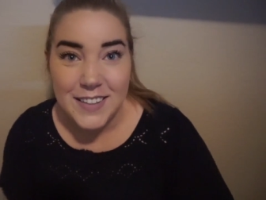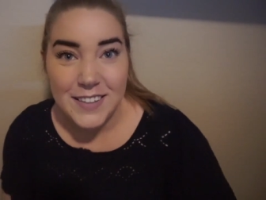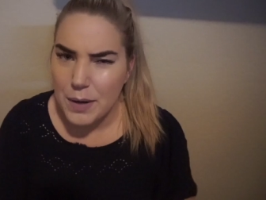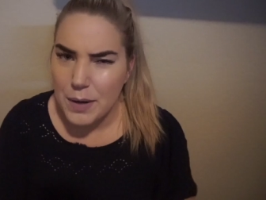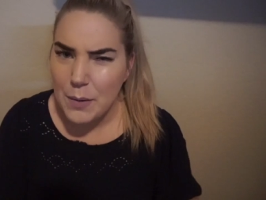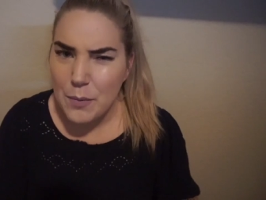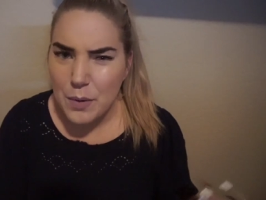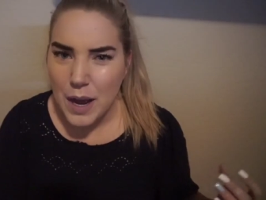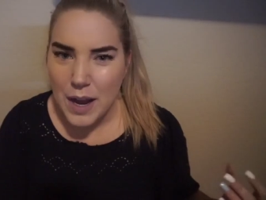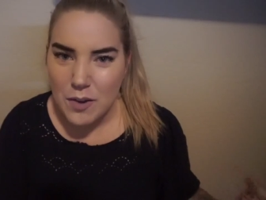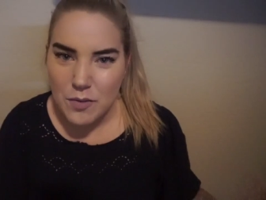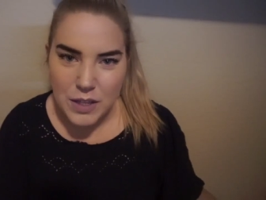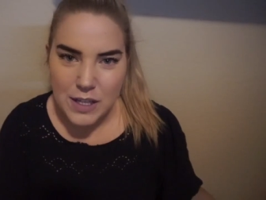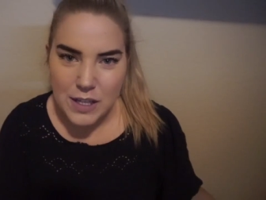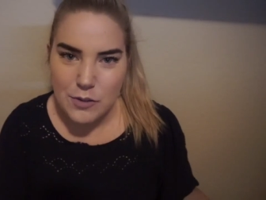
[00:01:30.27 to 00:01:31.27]
But I
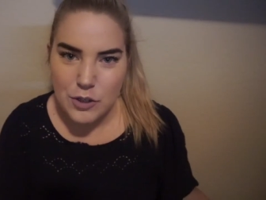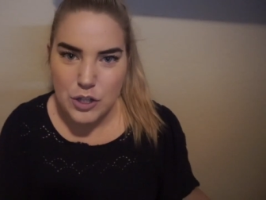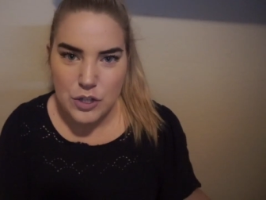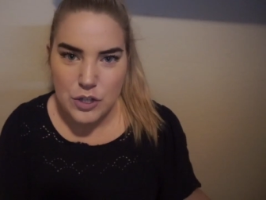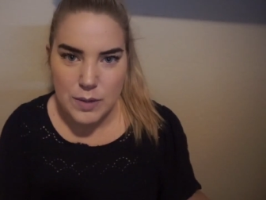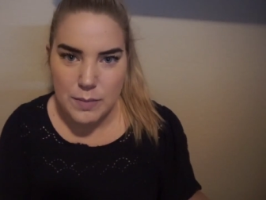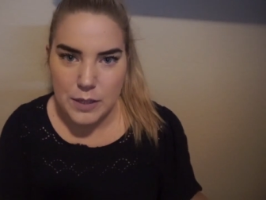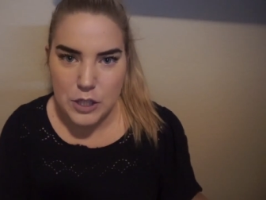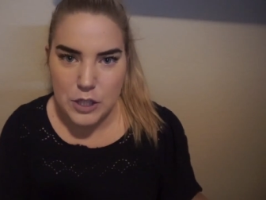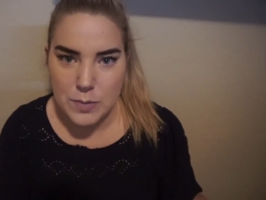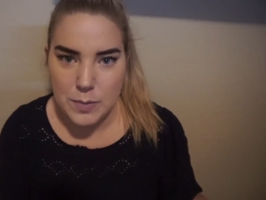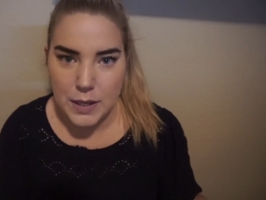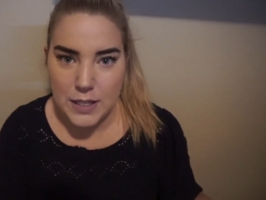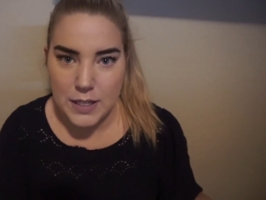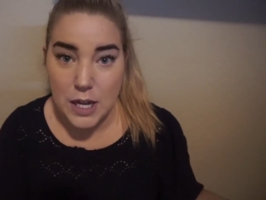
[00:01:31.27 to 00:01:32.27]
don't think you should do something just
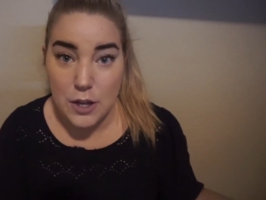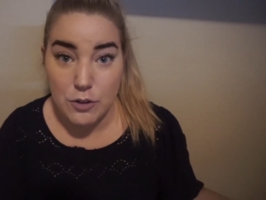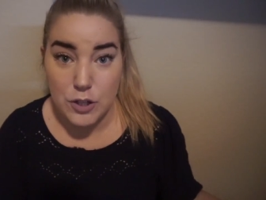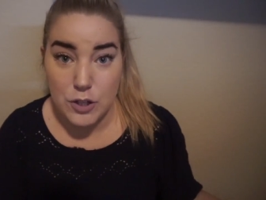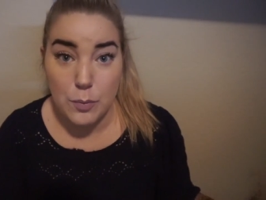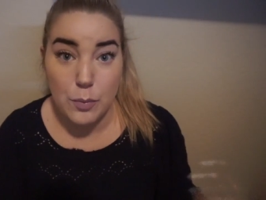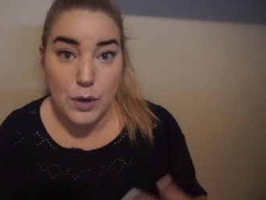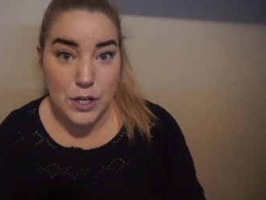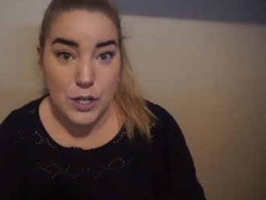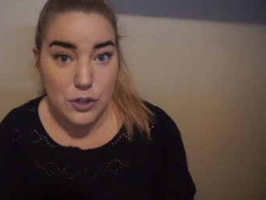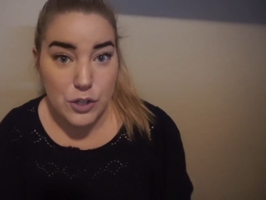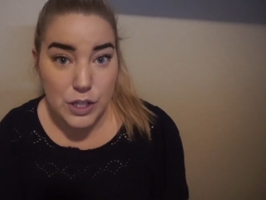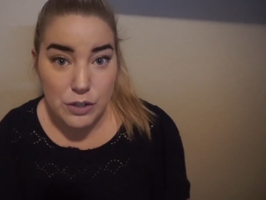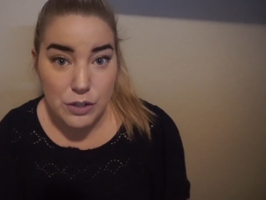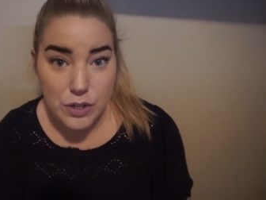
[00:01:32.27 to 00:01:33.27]
because others are
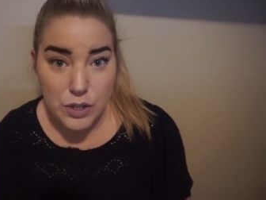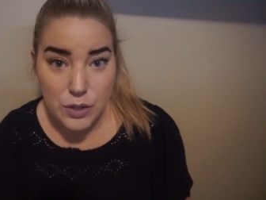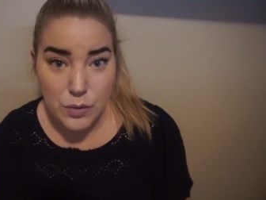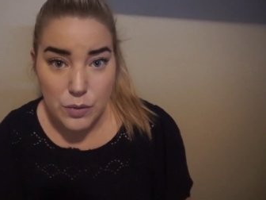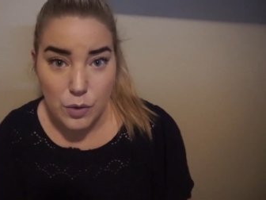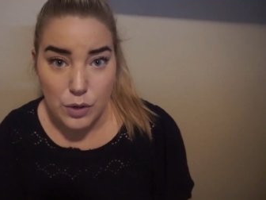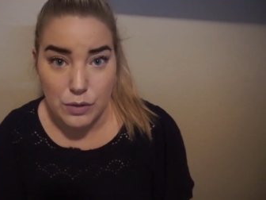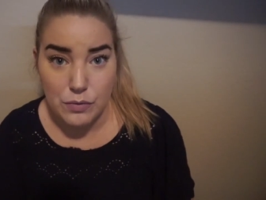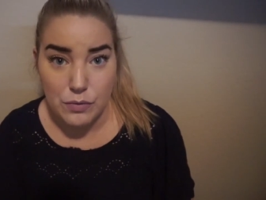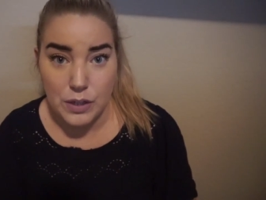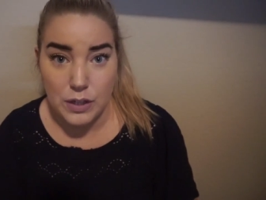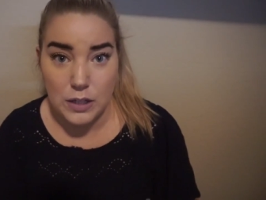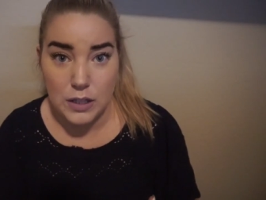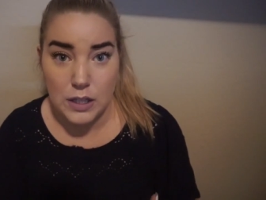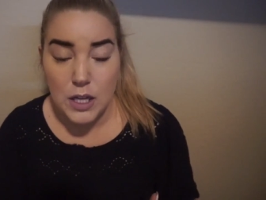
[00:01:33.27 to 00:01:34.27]
pressuring you to, or you
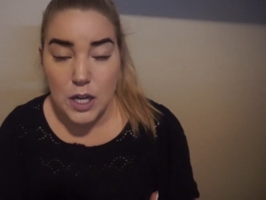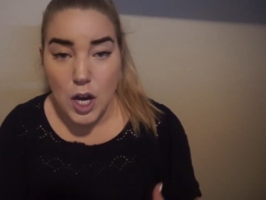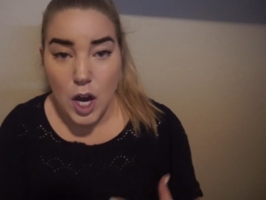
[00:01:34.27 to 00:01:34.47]
feel